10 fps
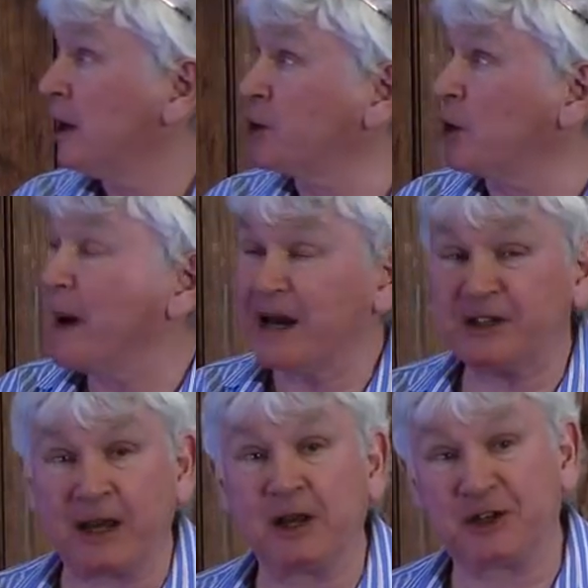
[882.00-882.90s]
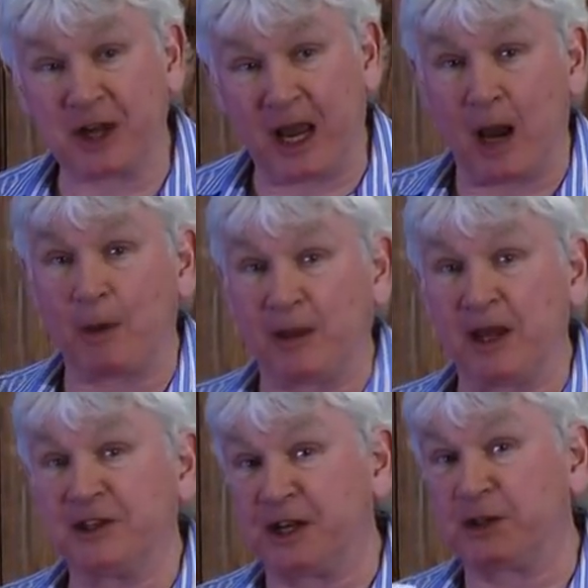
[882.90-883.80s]
So the best I can say about
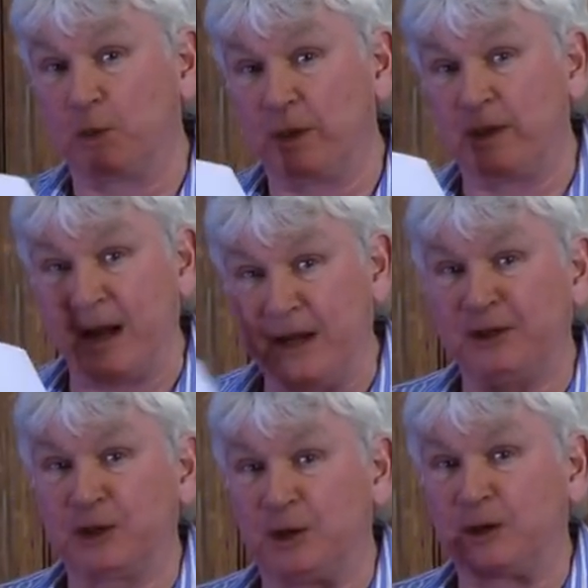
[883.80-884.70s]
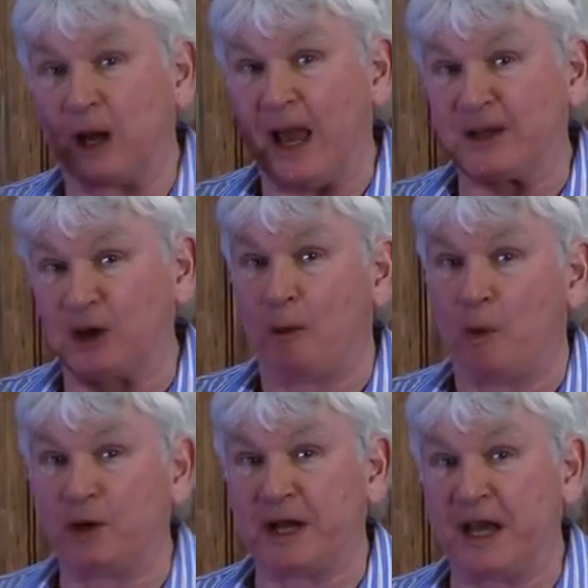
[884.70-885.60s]
this is they need to collect a lot
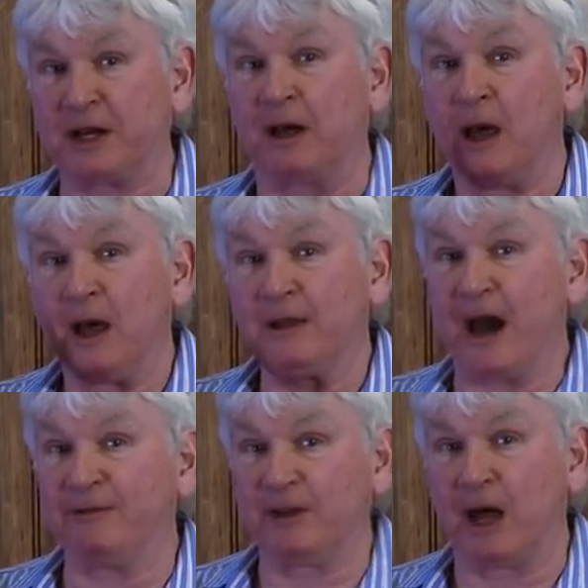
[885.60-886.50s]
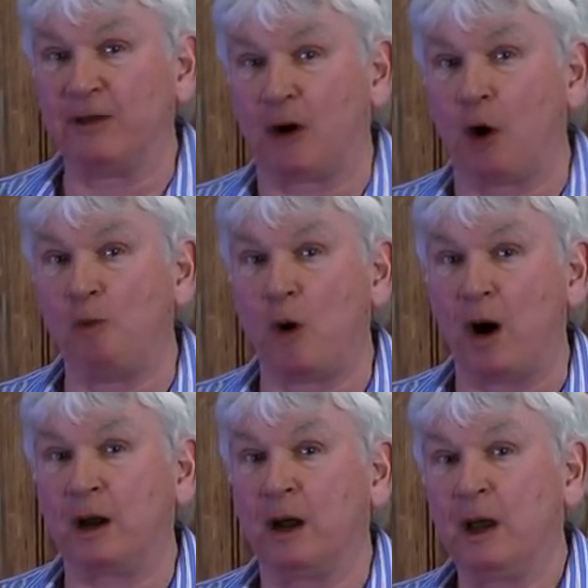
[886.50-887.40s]
more data. They haven't done their
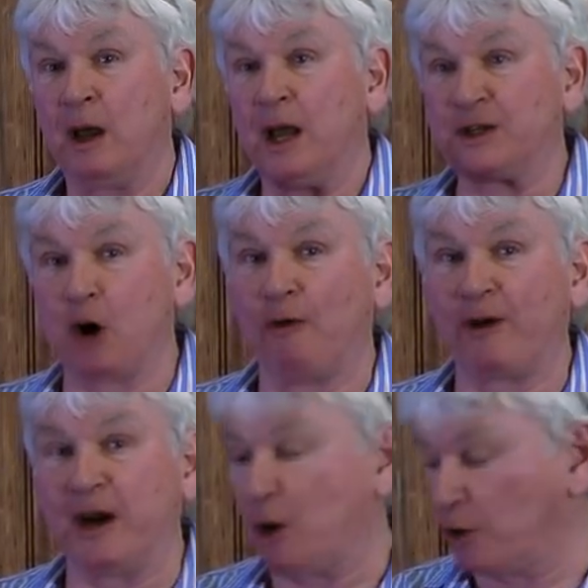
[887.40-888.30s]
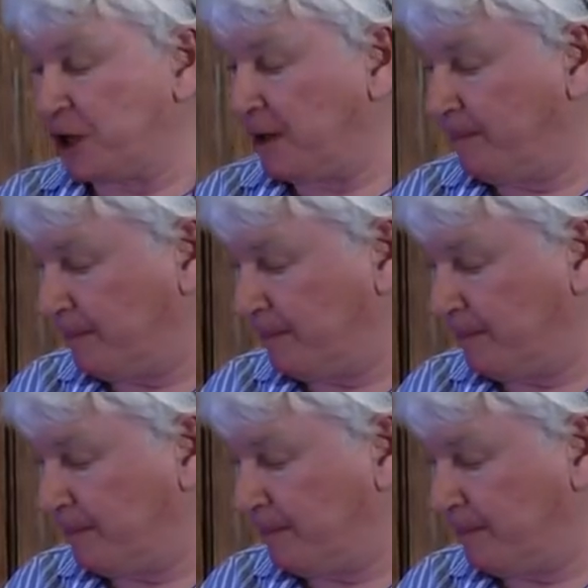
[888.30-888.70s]
homework. It's all very dodgy.